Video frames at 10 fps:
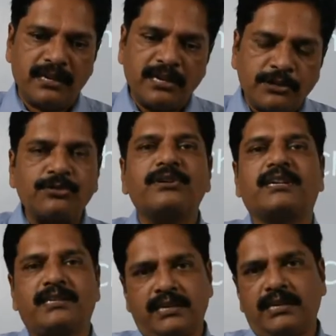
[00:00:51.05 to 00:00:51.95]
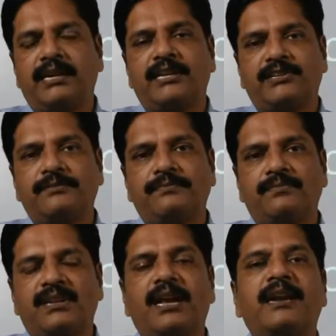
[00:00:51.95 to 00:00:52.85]
introductory in nature,
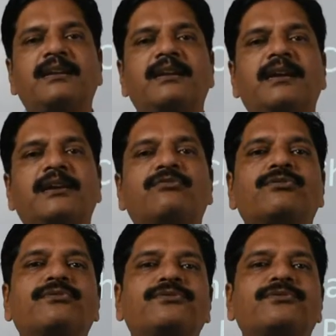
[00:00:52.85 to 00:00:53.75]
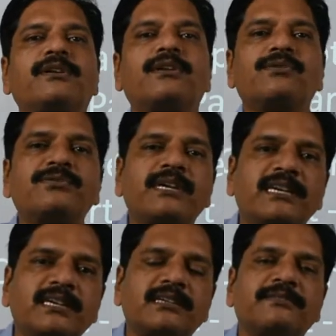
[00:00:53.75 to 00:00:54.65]
and it was also
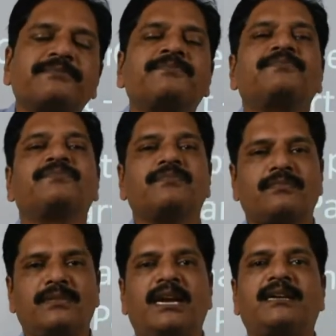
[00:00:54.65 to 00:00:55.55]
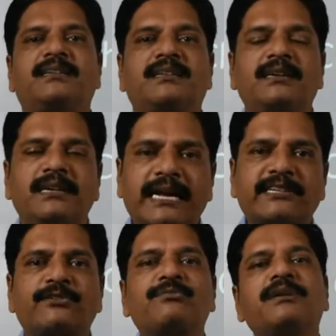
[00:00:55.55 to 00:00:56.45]
included that is the
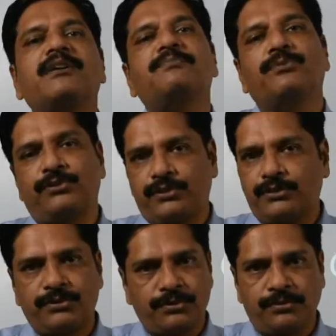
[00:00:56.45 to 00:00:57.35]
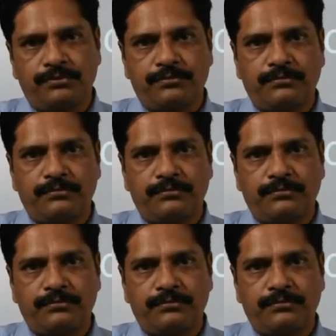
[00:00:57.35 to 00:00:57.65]
taxonomical portion too.